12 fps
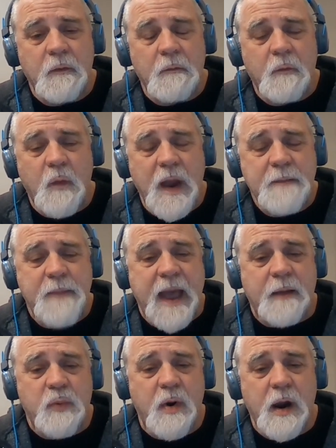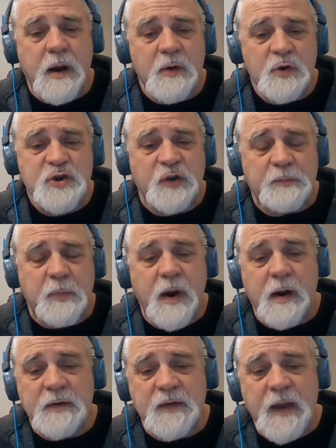Way back just
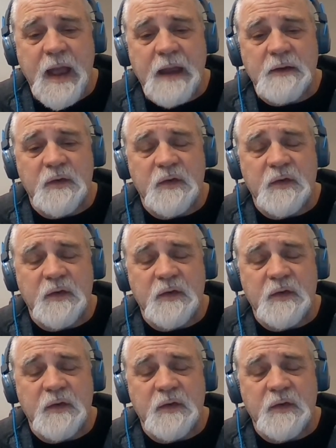prior to that,